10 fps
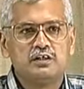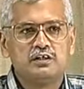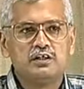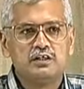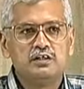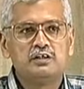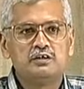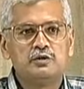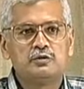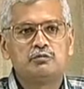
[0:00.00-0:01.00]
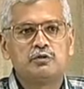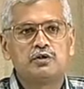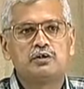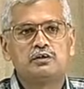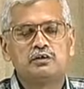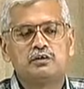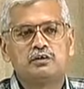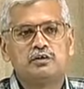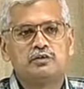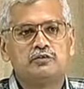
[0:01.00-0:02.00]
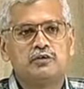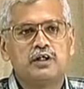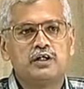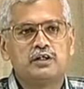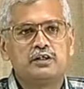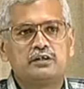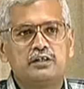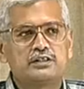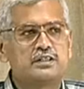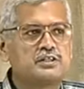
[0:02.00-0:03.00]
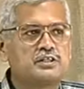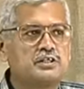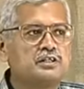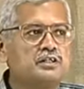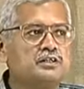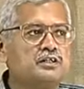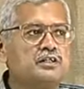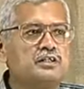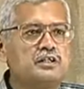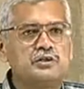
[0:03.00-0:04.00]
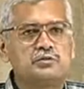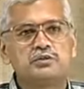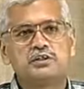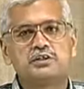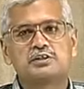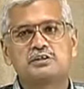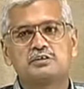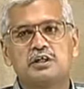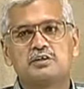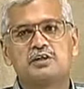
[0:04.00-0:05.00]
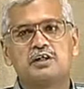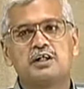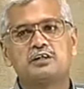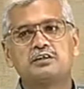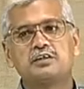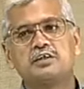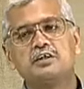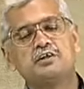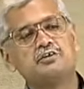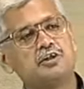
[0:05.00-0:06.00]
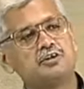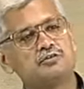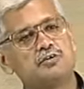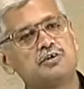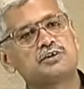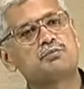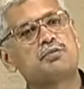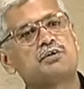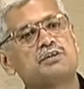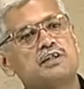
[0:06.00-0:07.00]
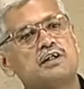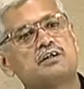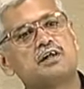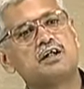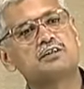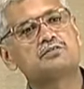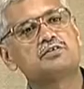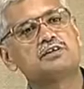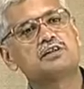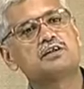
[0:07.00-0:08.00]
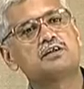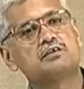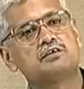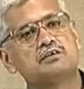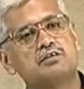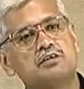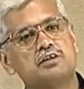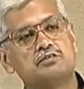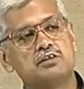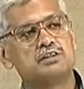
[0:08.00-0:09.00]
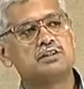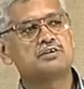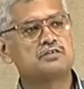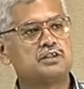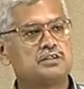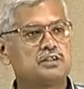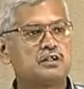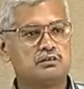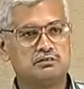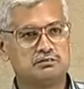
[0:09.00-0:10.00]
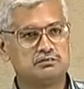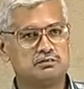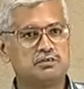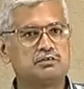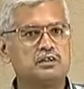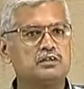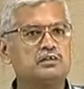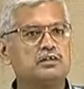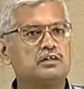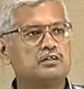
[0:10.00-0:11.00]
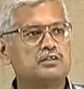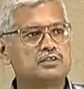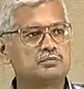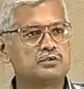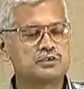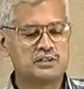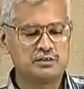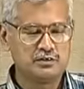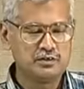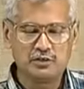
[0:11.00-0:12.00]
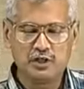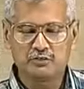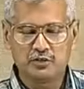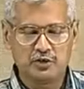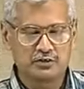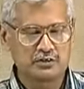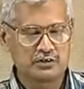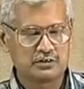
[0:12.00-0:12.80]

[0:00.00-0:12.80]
linear neural model, where essentially the interpretation that we had tried to focus upon is that, as if to say that given a set of data, okay, supposing you have got